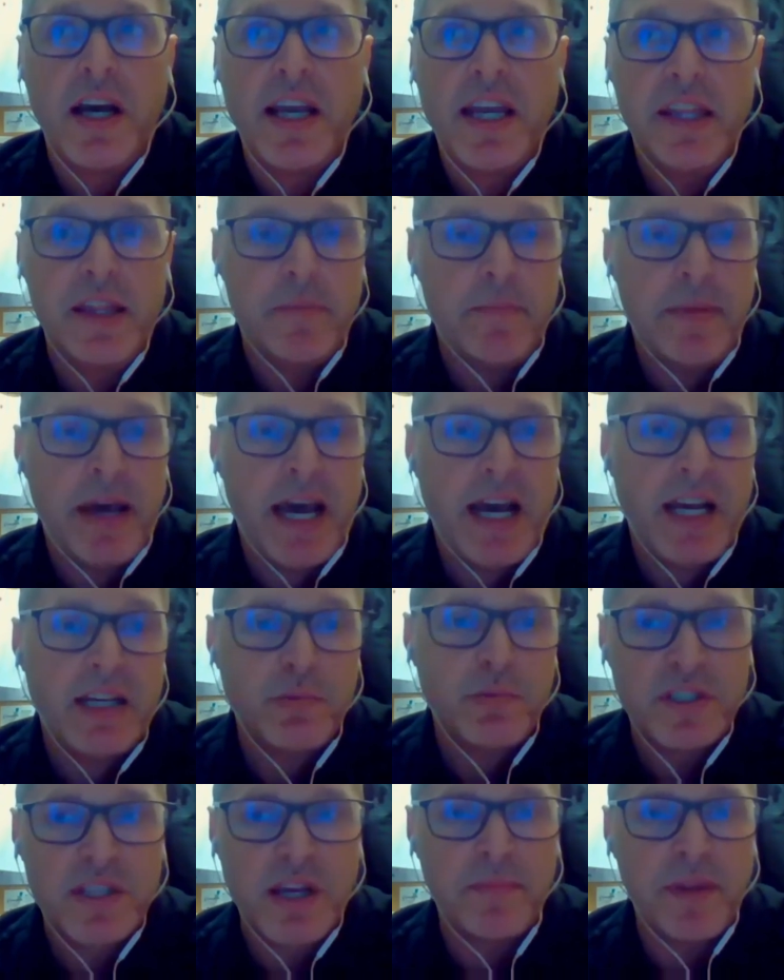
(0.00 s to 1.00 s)
In the past,
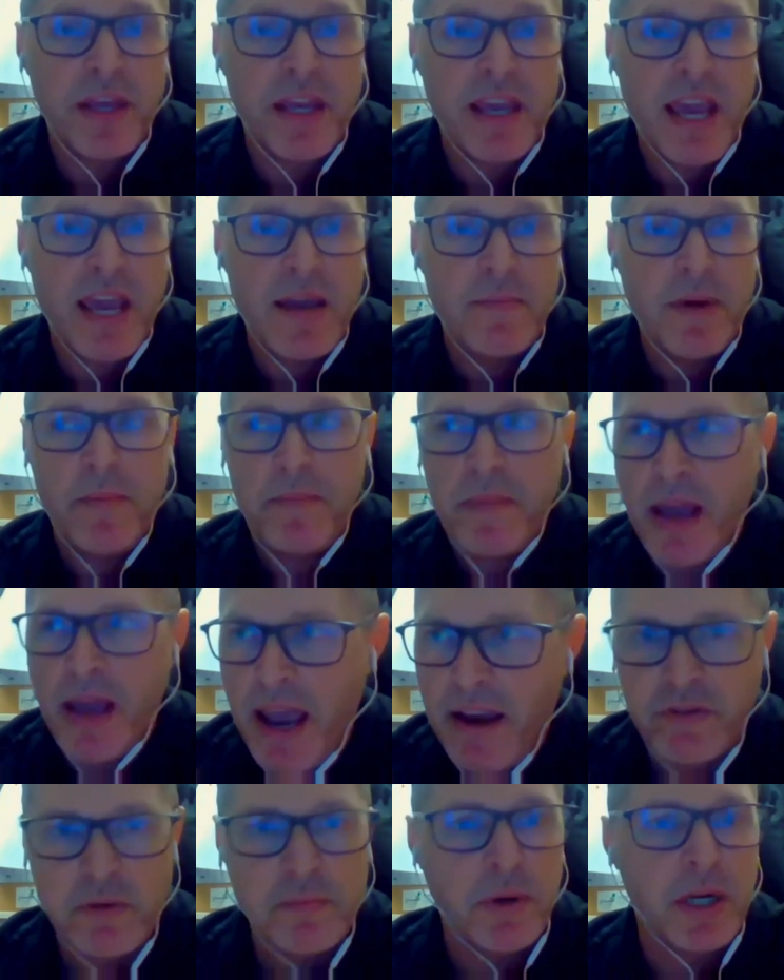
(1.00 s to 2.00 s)
when something came up,
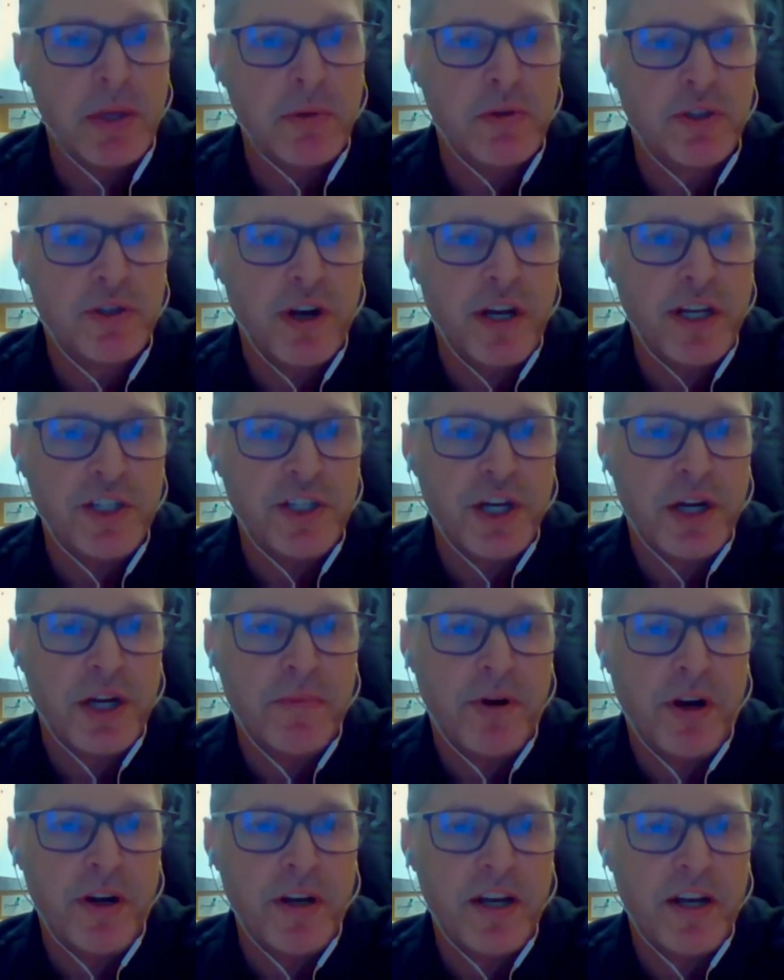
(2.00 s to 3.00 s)
everybody would try and jump
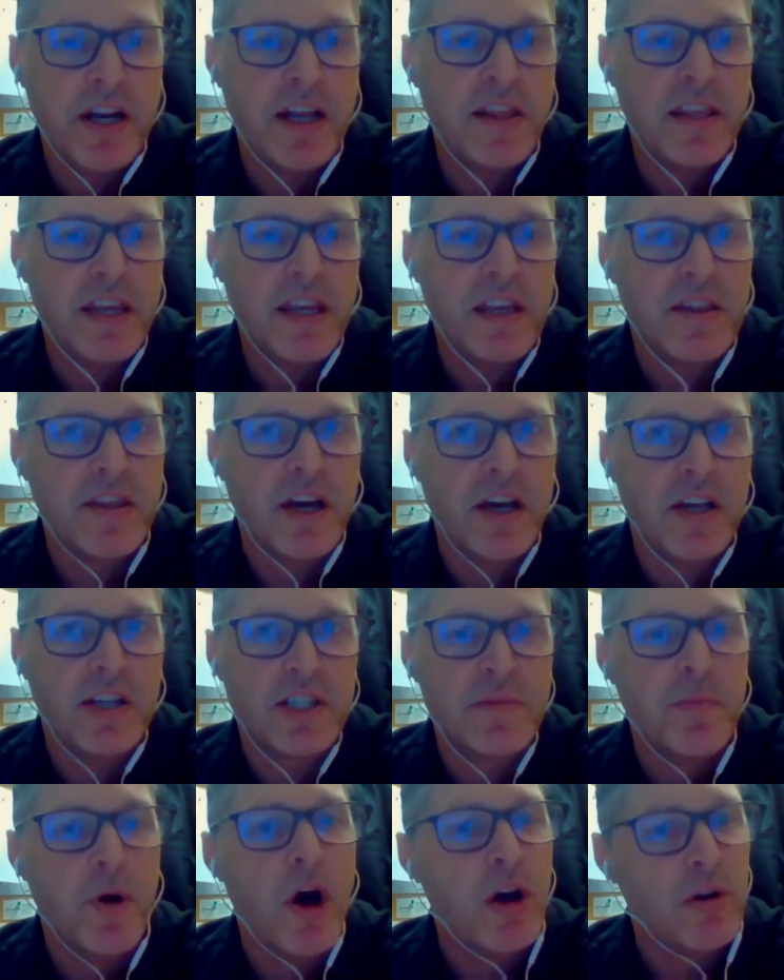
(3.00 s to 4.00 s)
on it. I think the
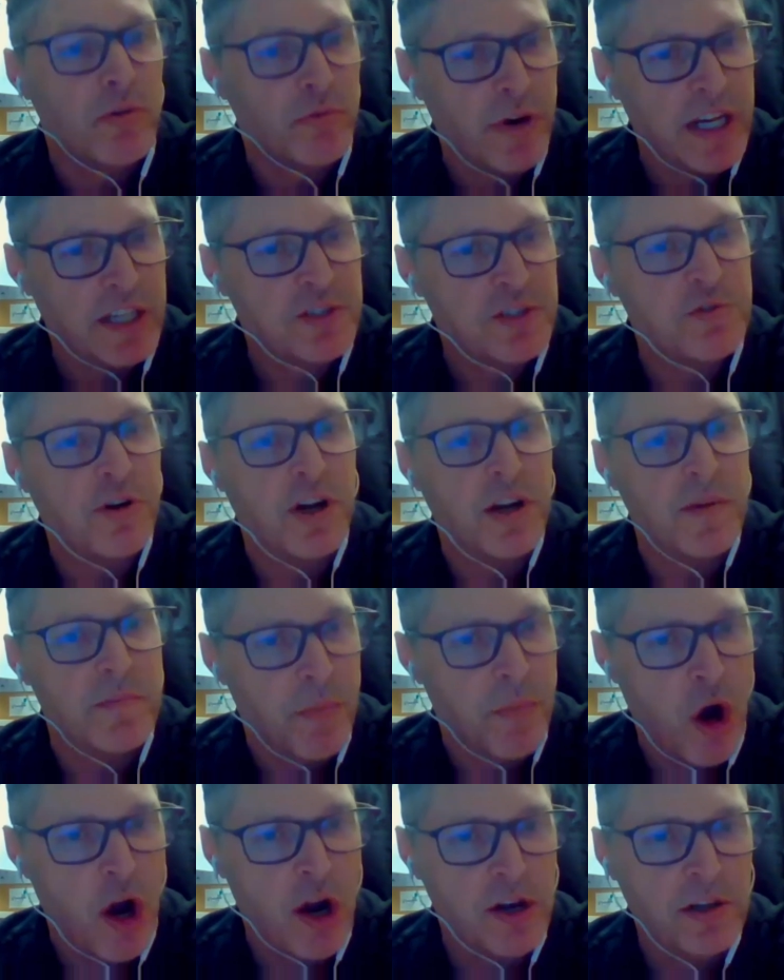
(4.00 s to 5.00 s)
small restaurant
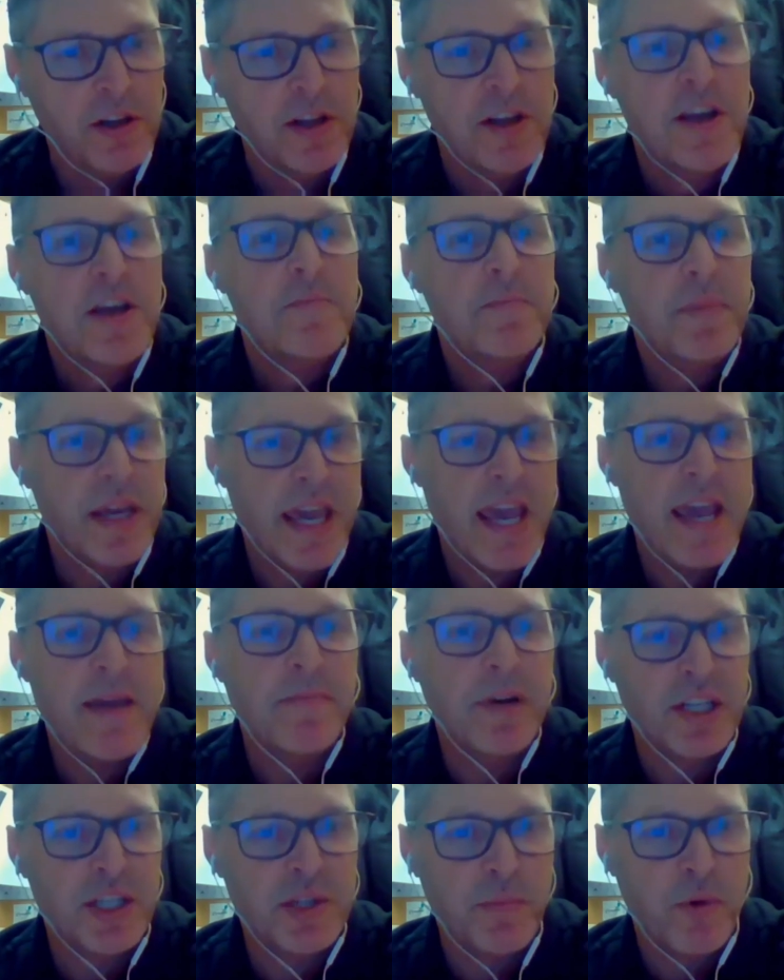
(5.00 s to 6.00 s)
model became
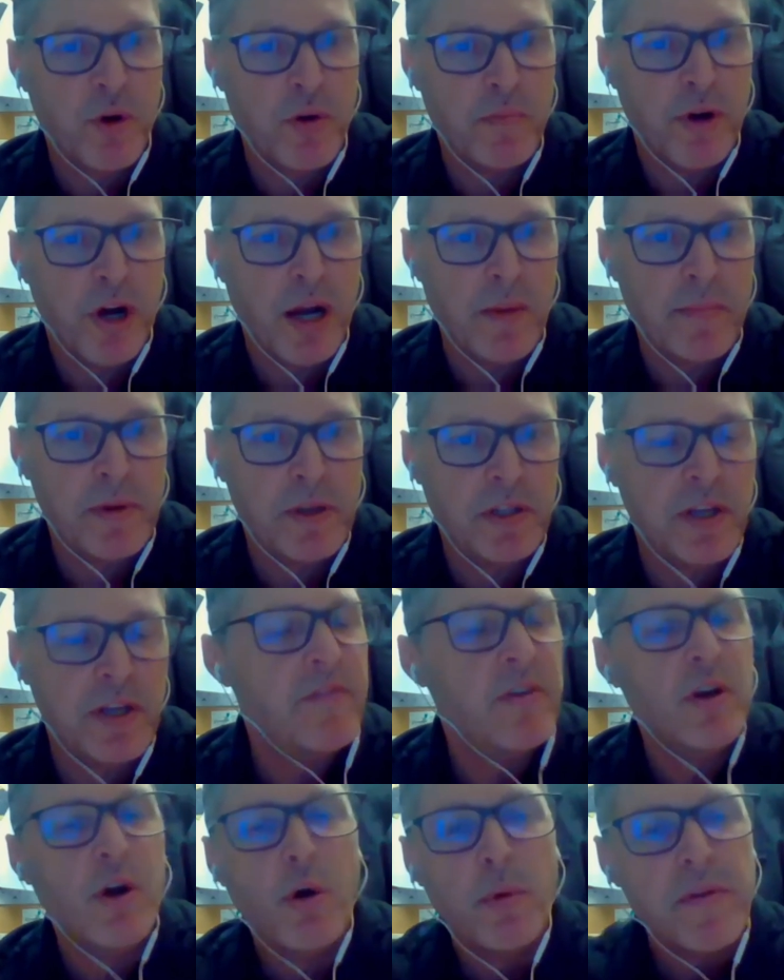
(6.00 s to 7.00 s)
much more popular.
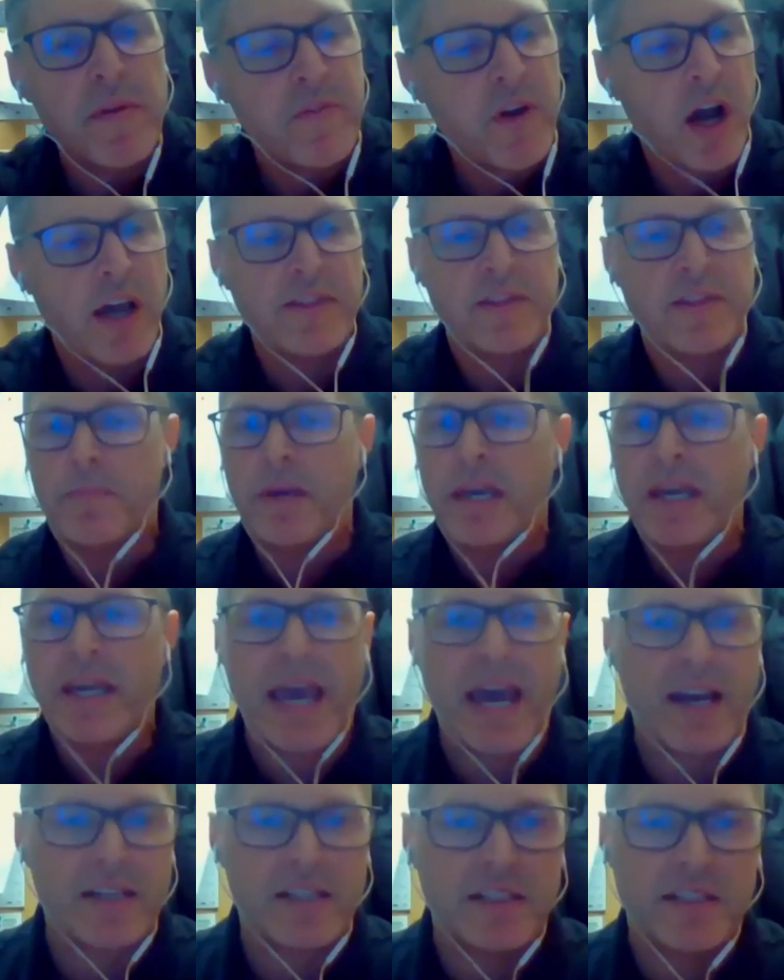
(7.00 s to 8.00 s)
Even though we've got the big
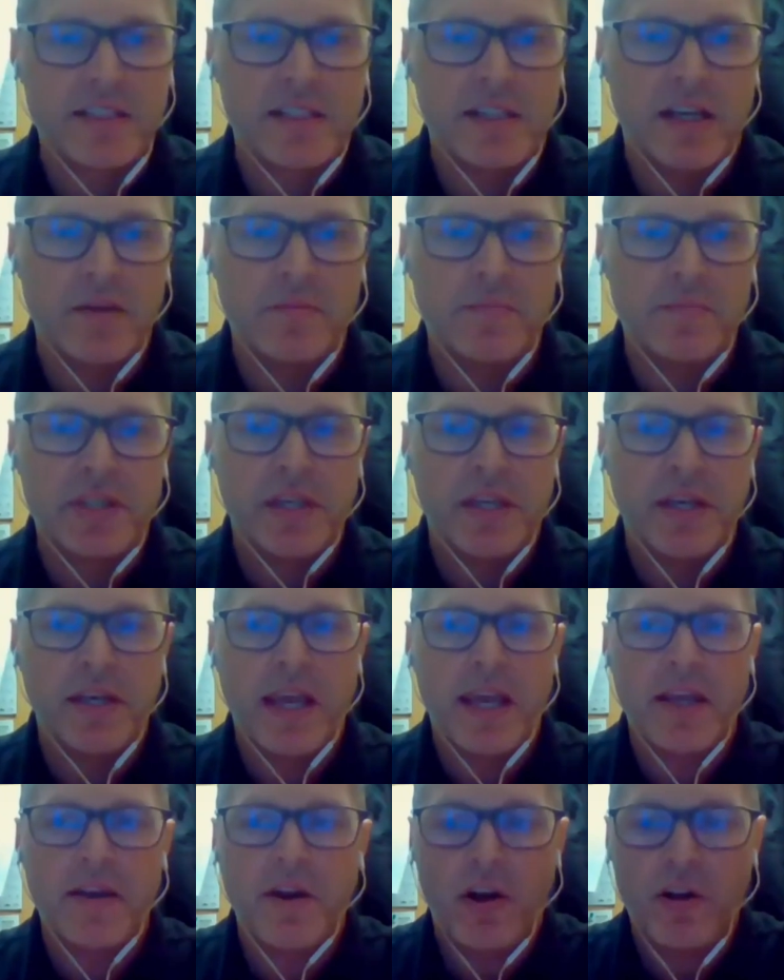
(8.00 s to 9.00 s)
cactus clubs
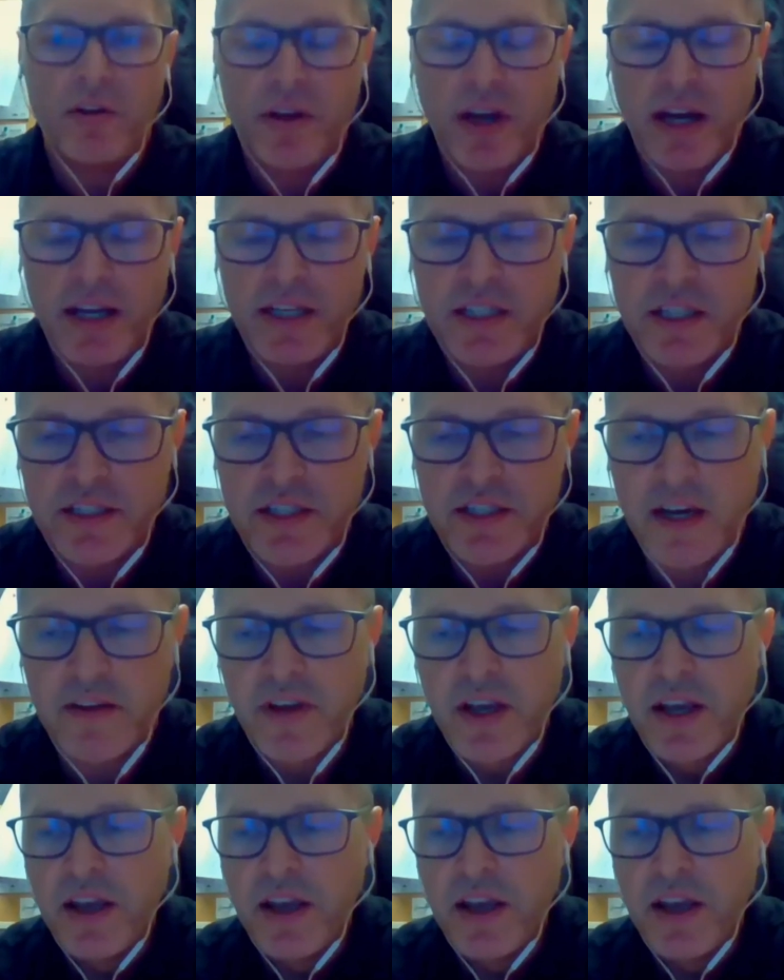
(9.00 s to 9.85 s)
and all kinds of stuff,